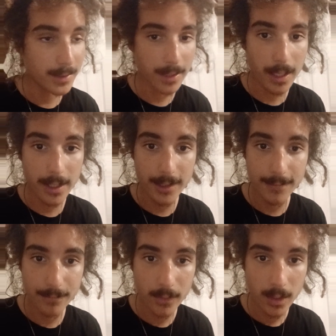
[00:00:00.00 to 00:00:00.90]
is
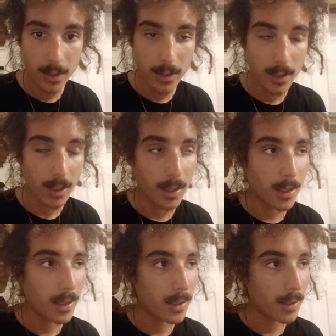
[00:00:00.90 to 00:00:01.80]
light
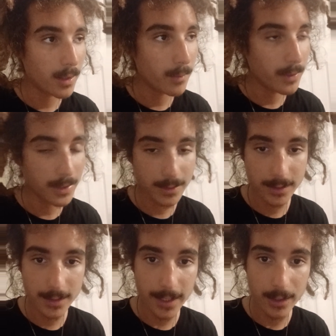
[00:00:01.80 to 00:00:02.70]
uh because
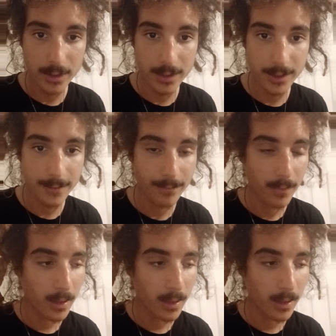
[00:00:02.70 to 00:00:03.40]
it's energy